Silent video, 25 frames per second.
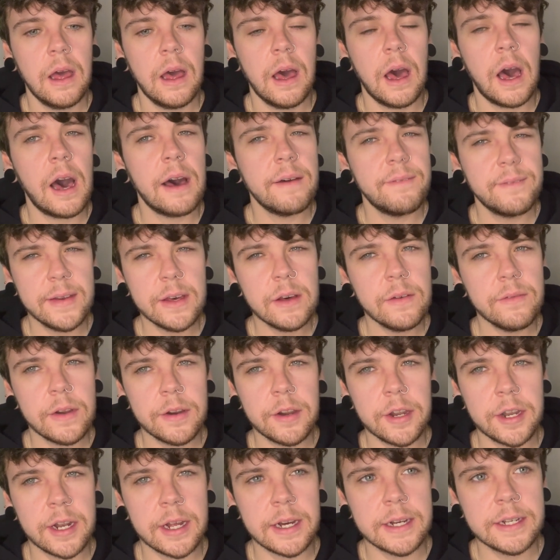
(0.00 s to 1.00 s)
I feel
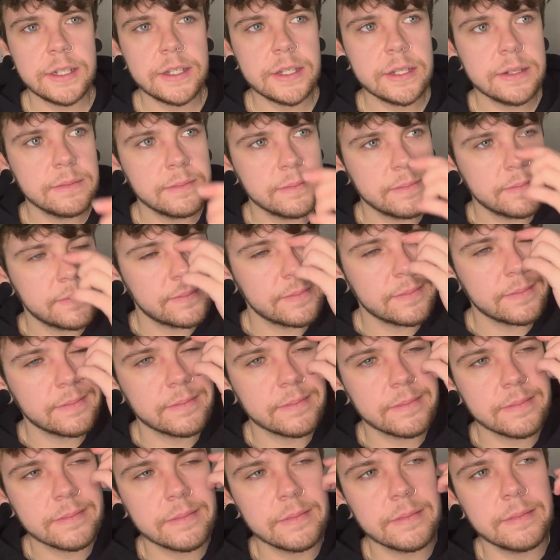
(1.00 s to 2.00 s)
very nice,
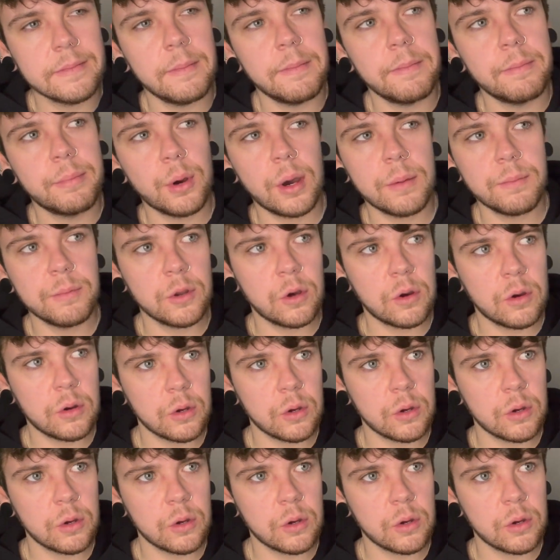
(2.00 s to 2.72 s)
but I'm not